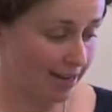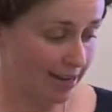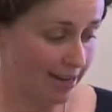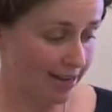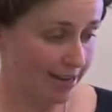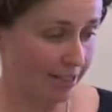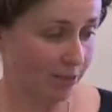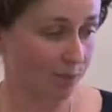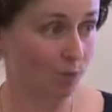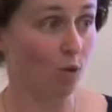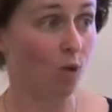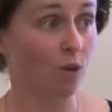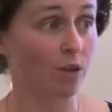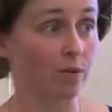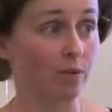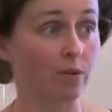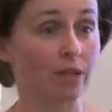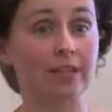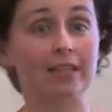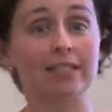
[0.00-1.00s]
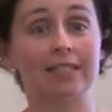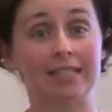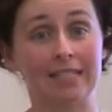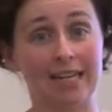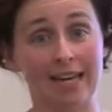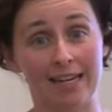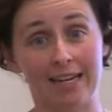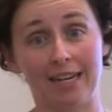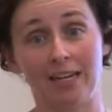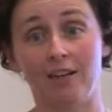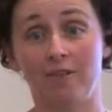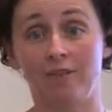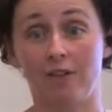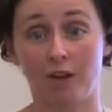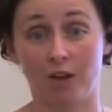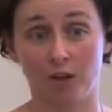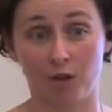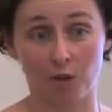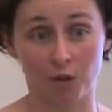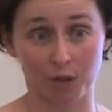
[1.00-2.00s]
is more than willing to take any
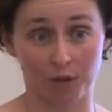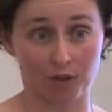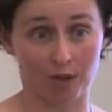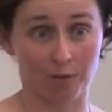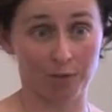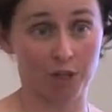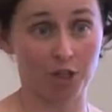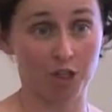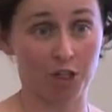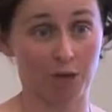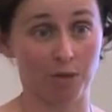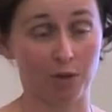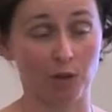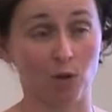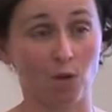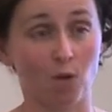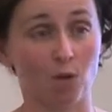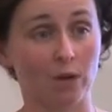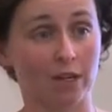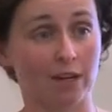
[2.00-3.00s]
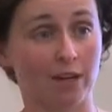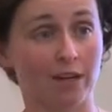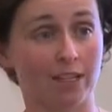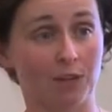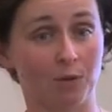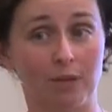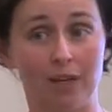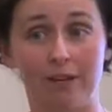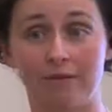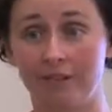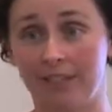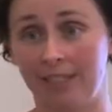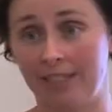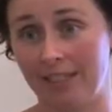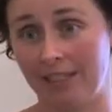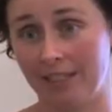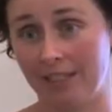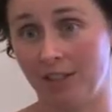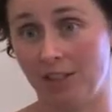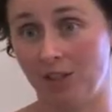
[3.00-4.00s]
phone calls from you. She will organise whatever
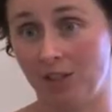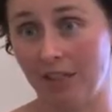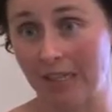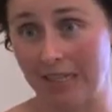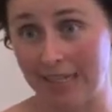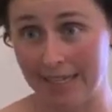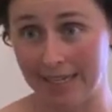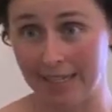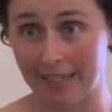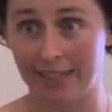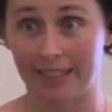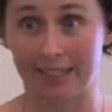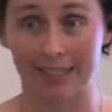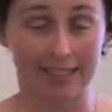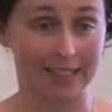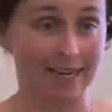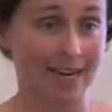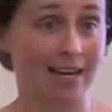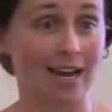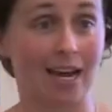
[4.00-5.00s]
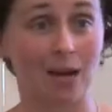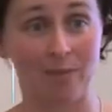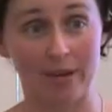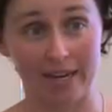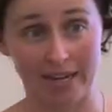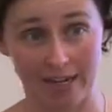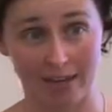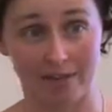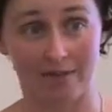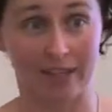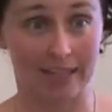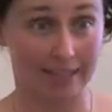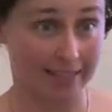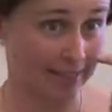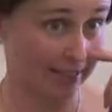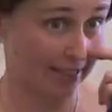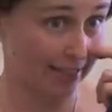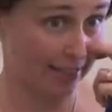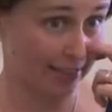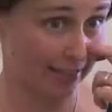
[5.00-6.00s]
assistance you need to set up any of these
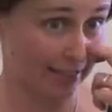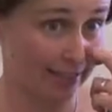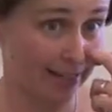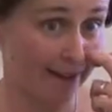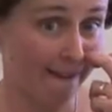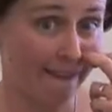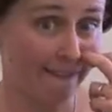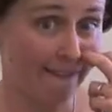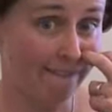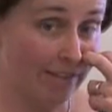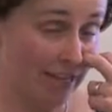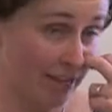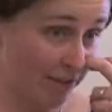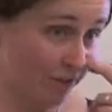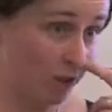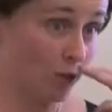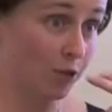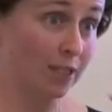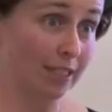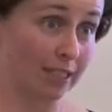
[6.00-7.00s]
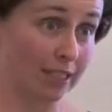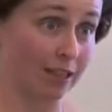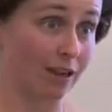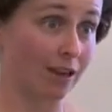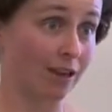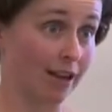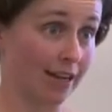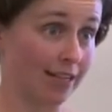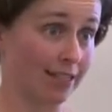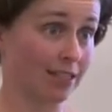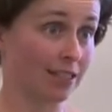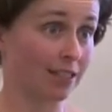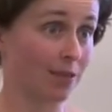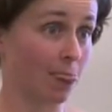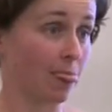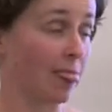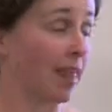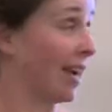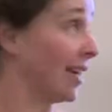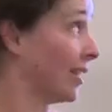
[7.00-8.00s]
things if you decide
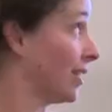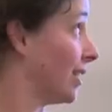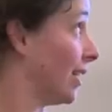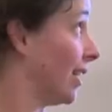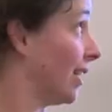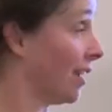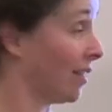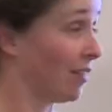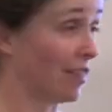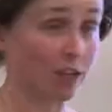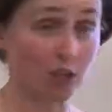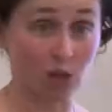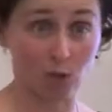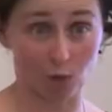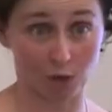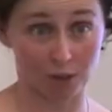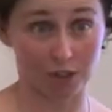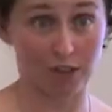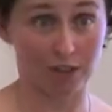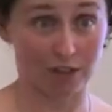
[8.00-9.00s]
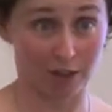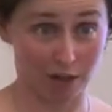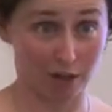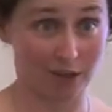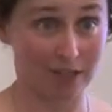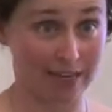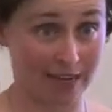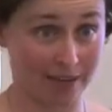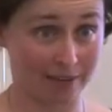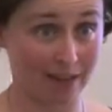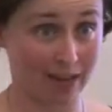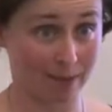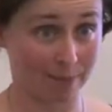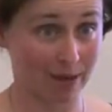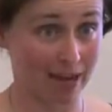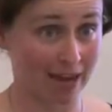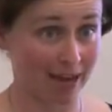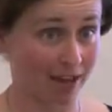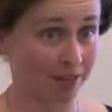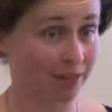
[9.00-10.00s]
that, that you want to go down that
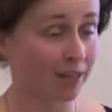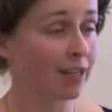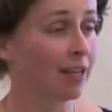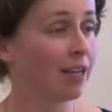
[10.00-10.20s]
path.